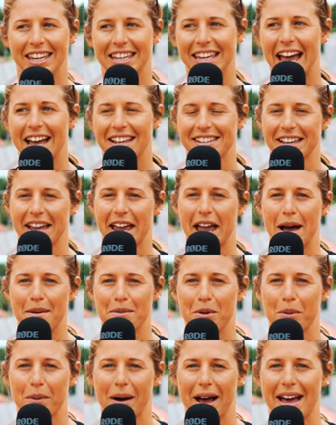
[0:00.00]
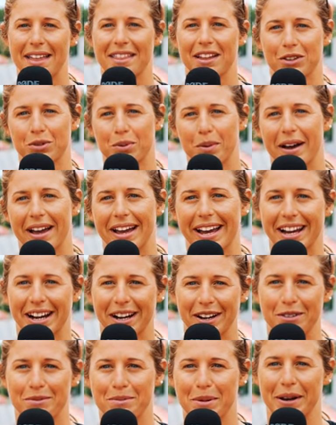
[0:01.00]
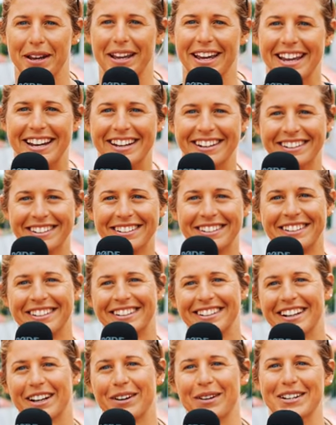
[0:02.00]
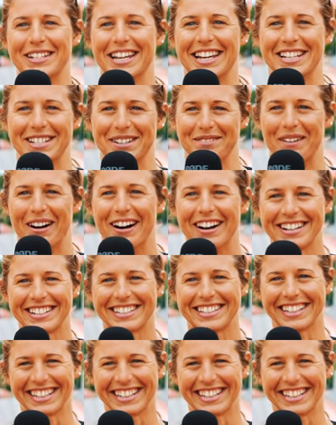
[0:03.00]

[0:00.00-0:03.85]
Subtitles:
Yes, I am aware. That's why I kind of put it in quotation marks.